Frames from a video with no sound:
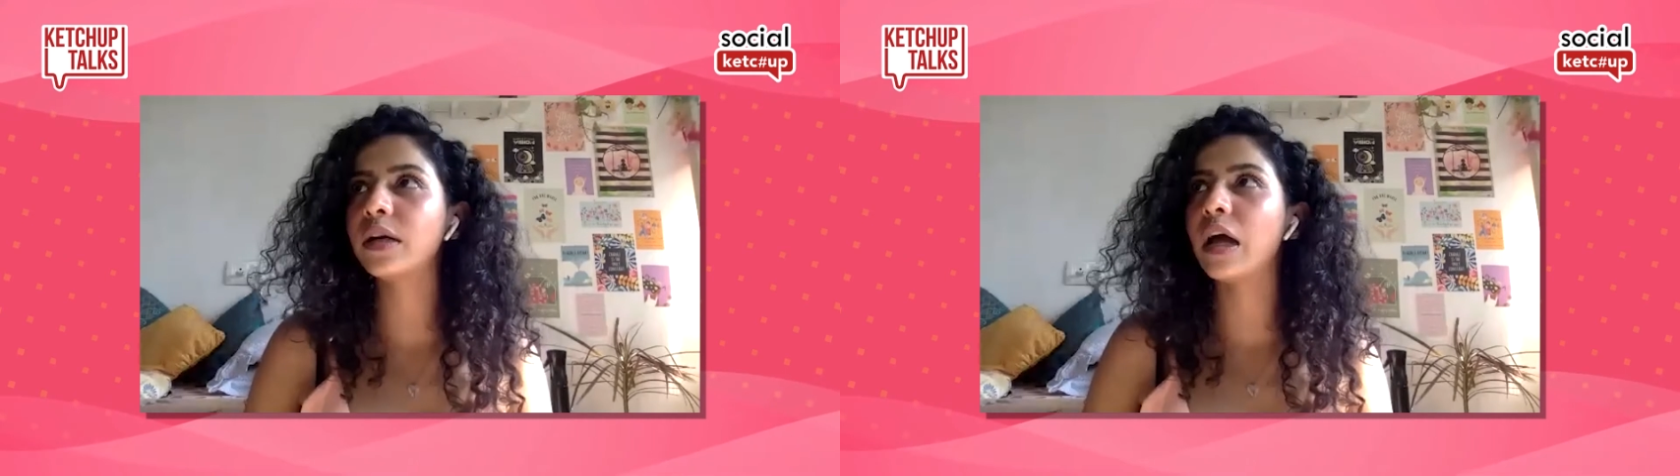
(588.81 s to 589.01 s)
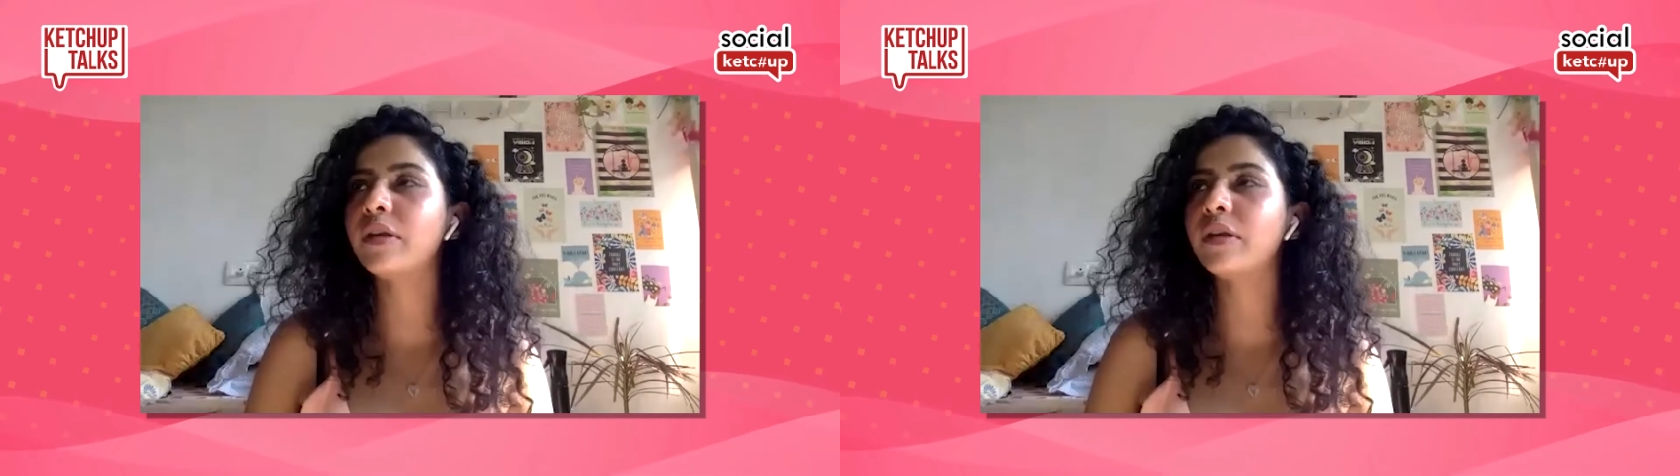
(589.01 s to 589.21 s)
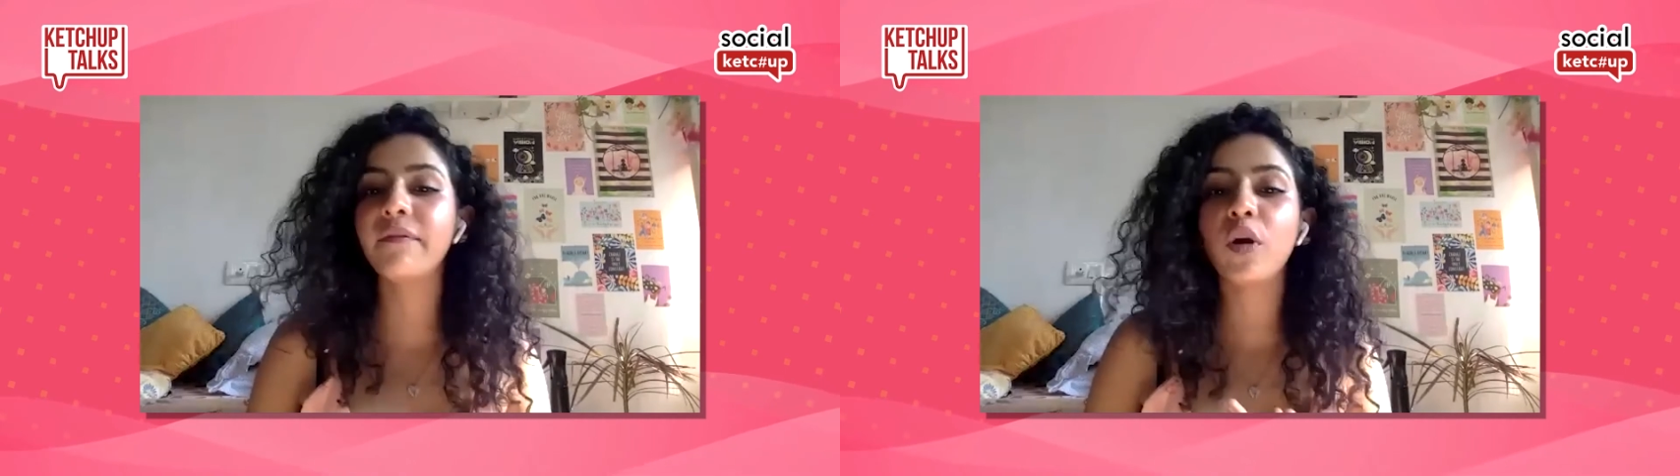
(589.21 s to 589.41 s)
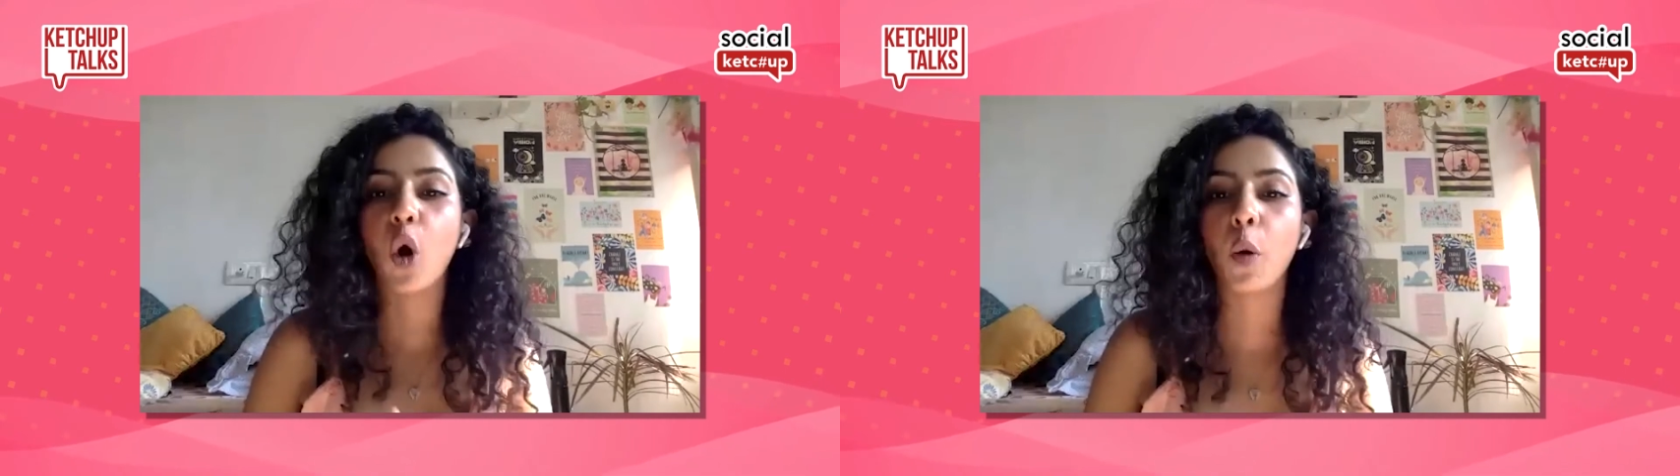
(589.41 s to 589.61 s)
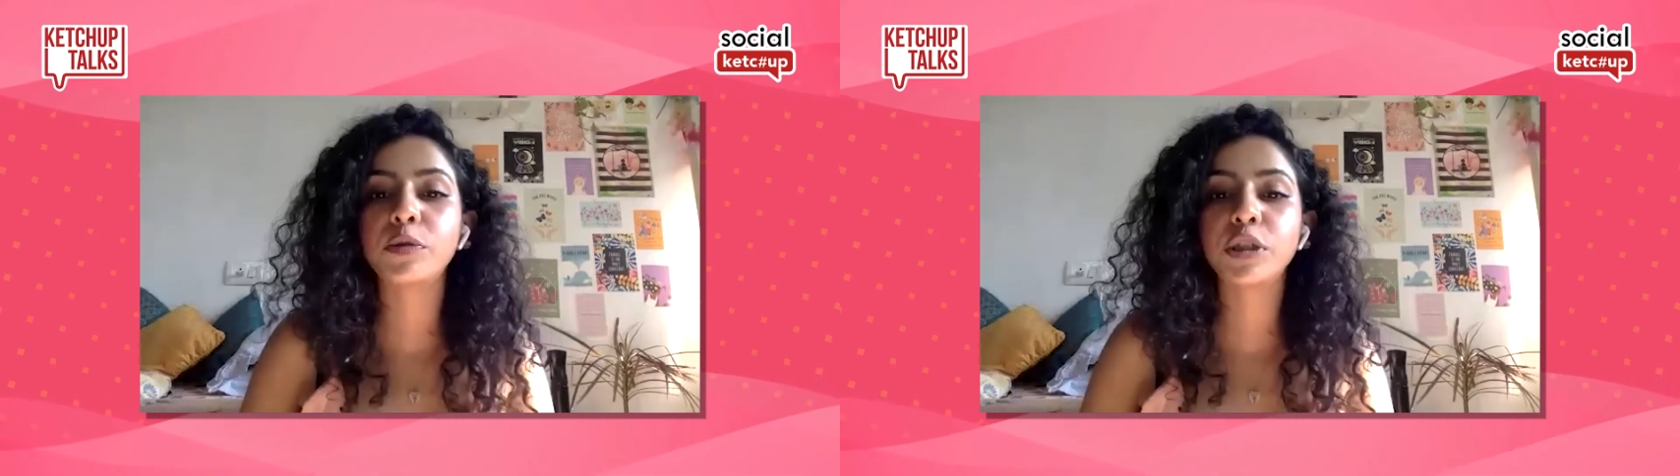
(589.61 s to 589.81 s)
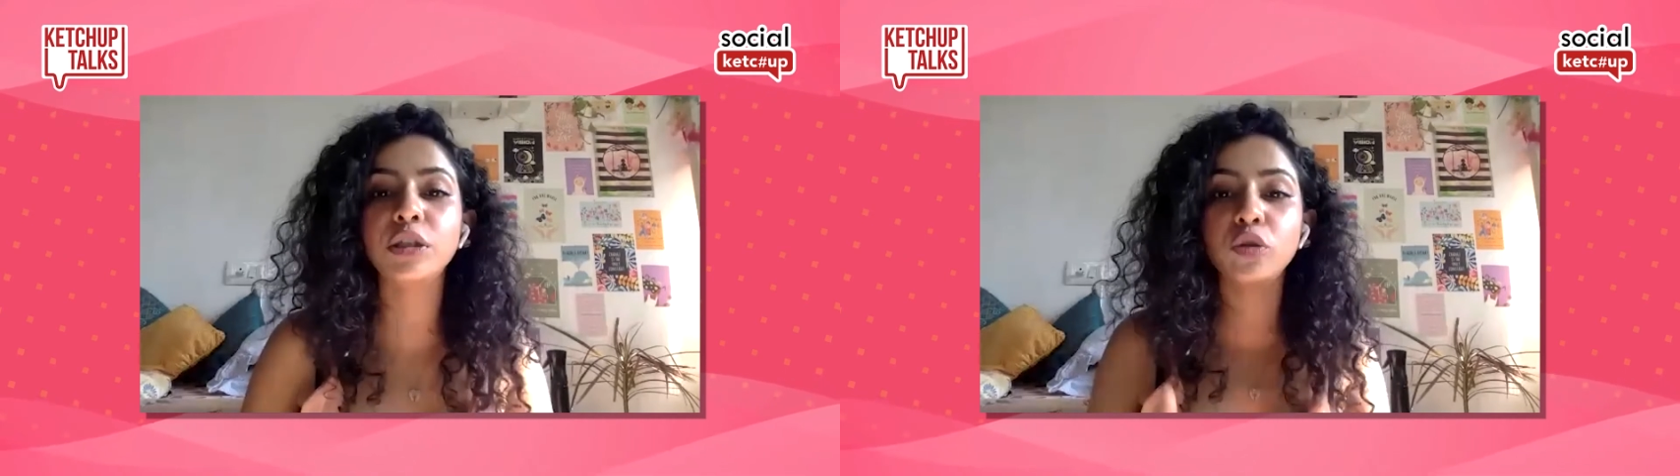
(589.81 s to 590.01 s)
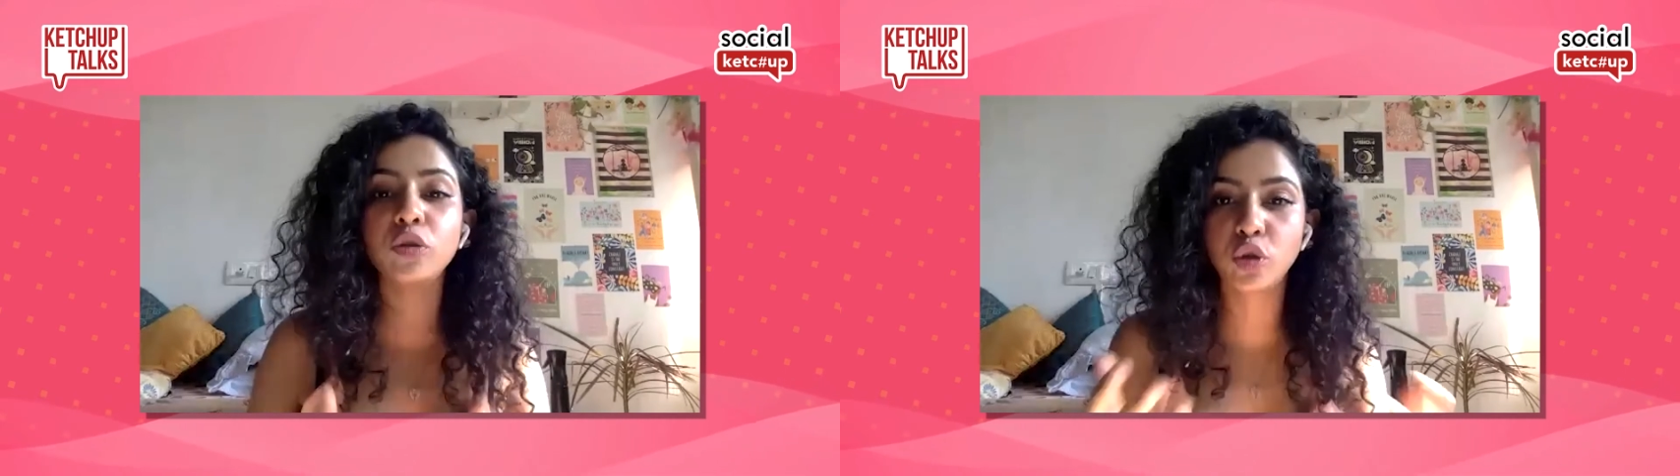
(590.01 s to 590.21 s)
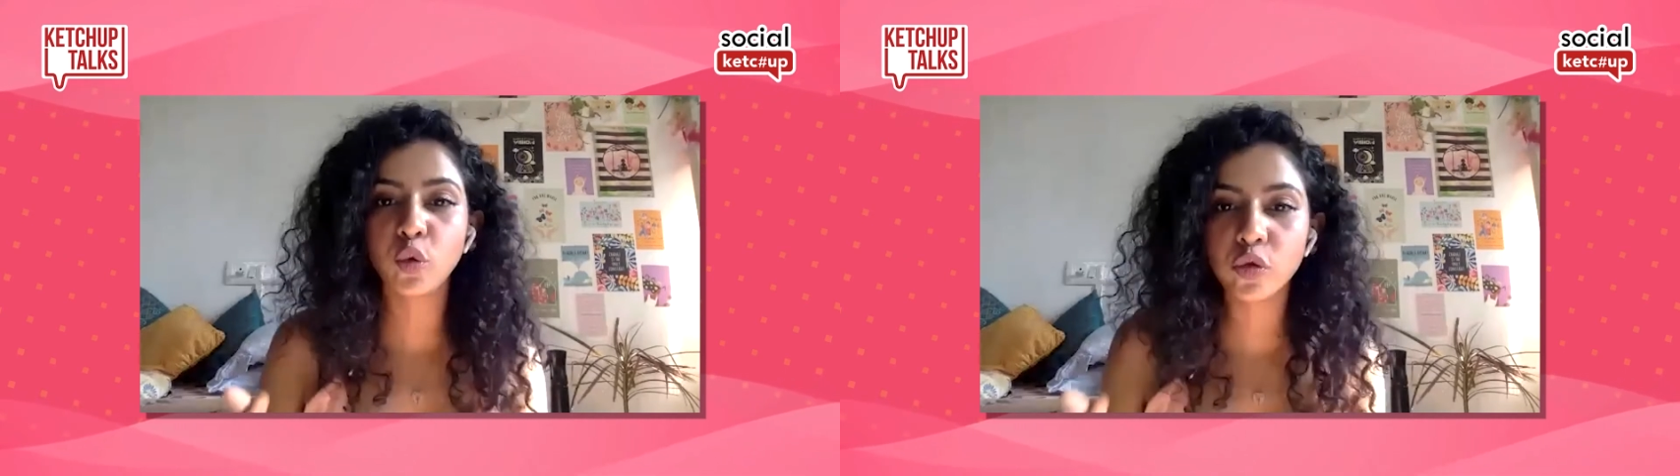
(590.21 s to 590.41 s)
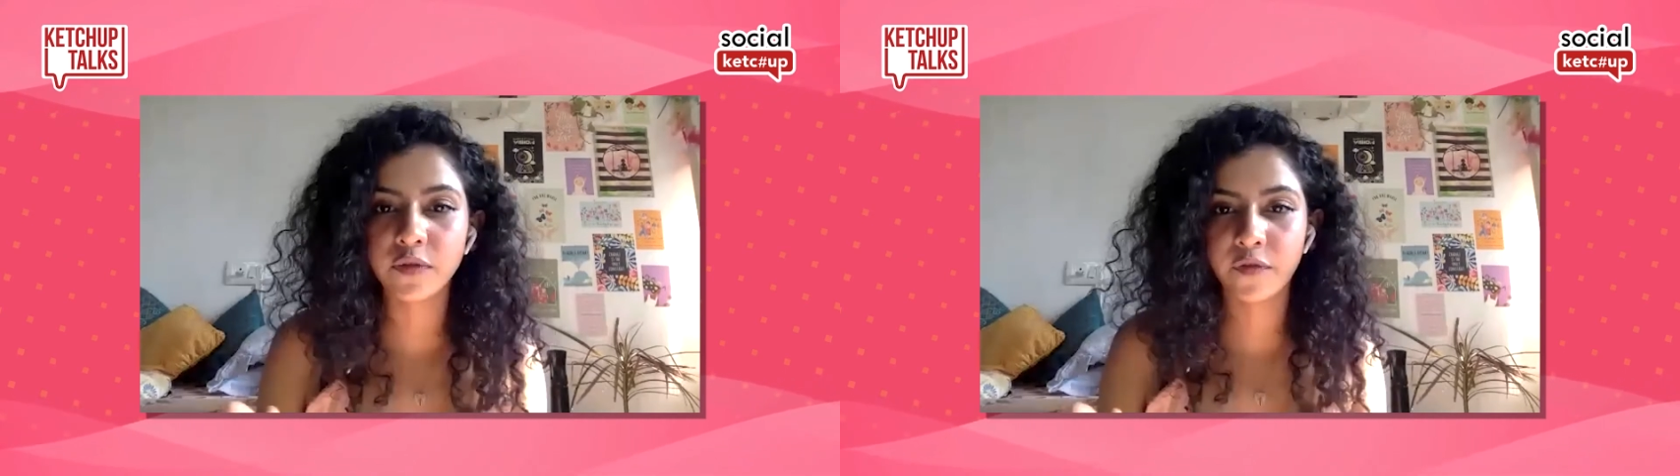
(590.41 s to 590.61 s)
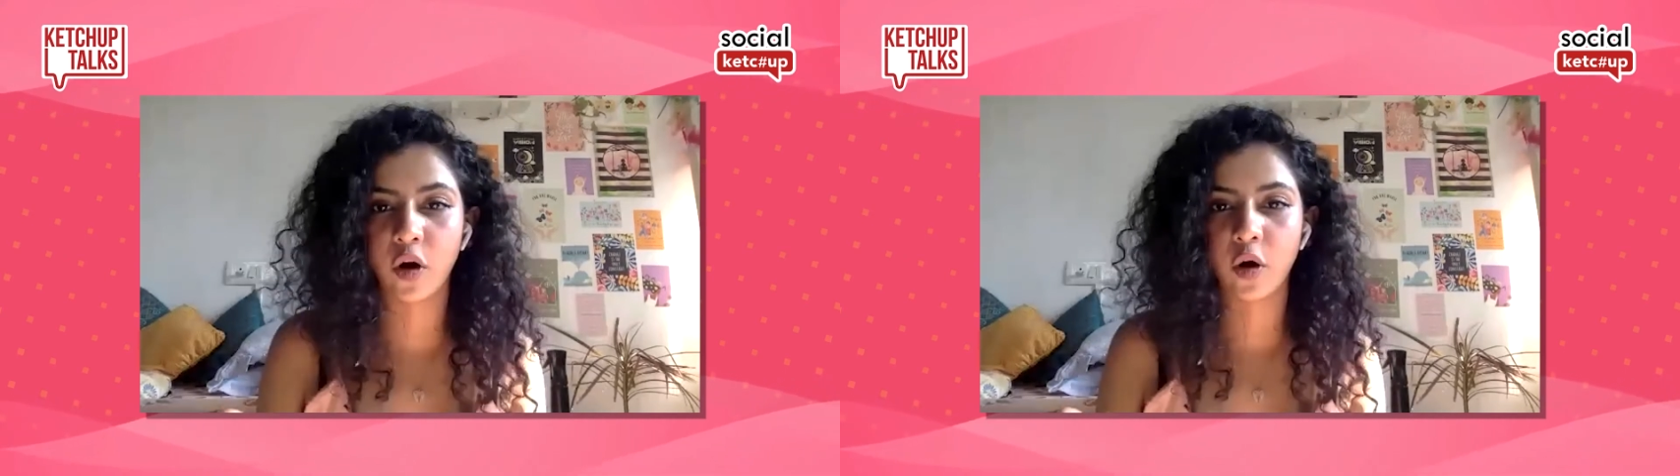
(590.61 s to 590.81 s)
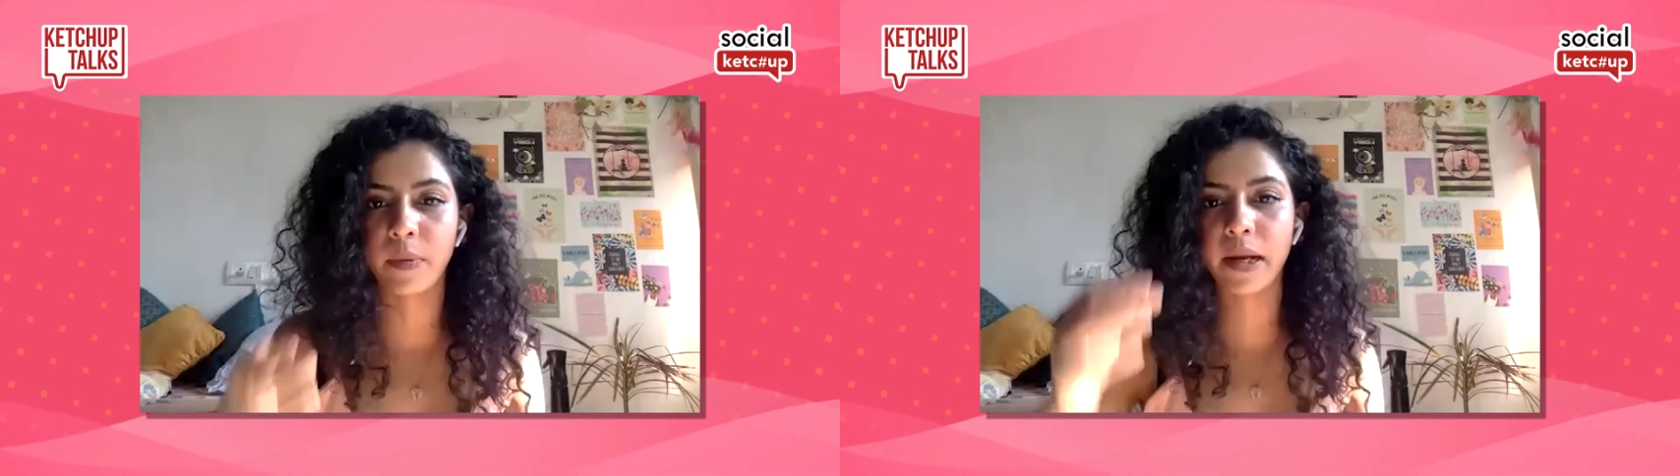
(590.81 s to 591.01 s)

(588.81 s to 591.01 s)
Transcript: now they have an option to choose from.